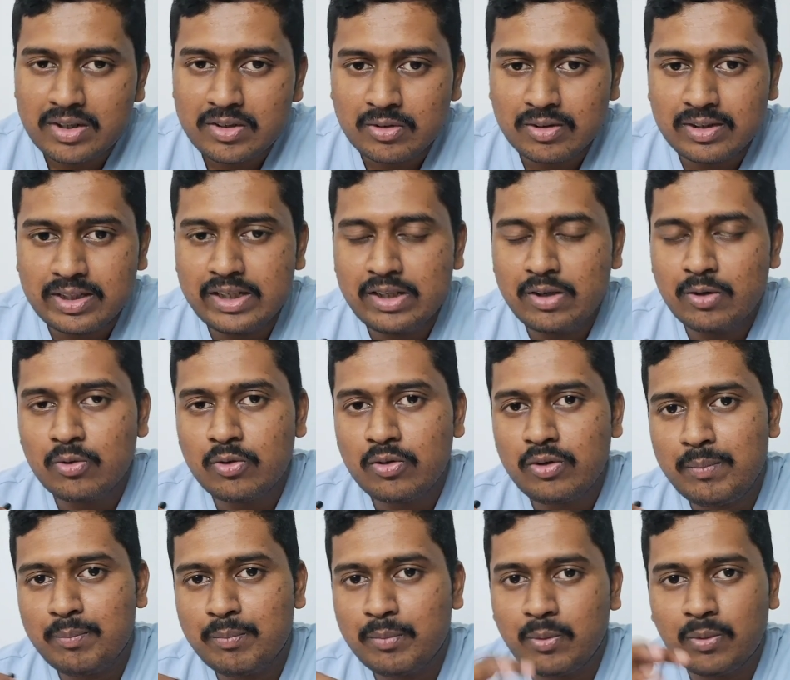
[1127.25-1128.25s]
So then you have to
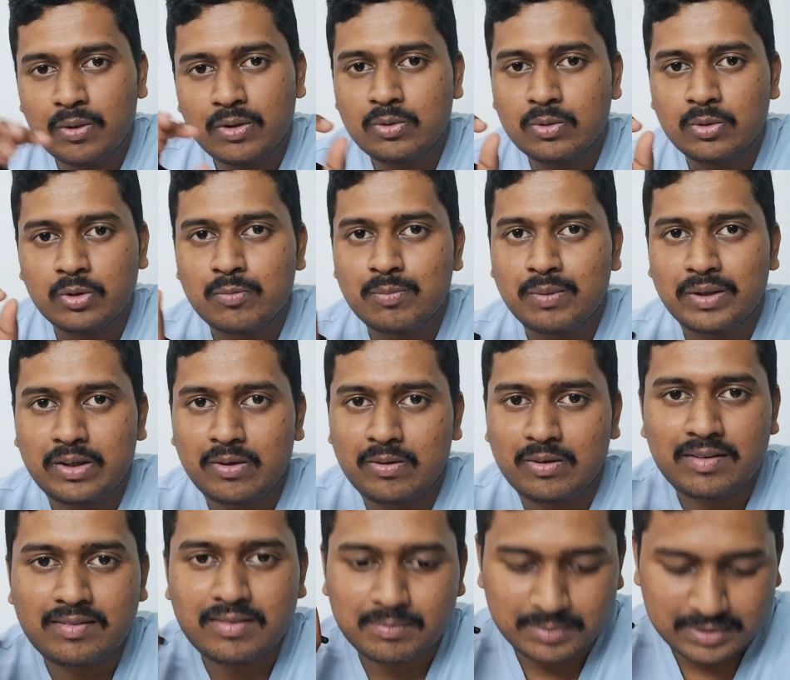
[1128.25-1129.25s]
improve on those
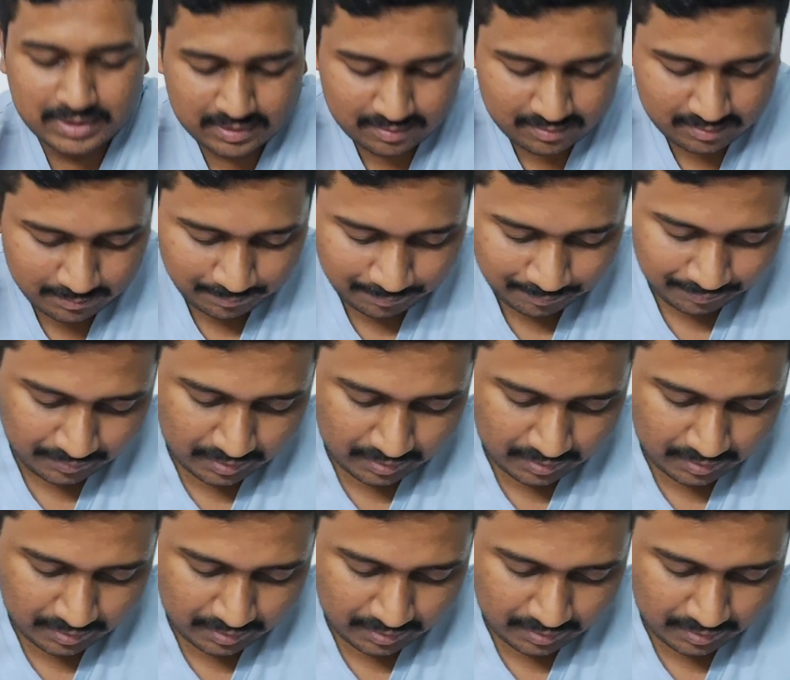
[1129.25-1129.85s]
particular subjects.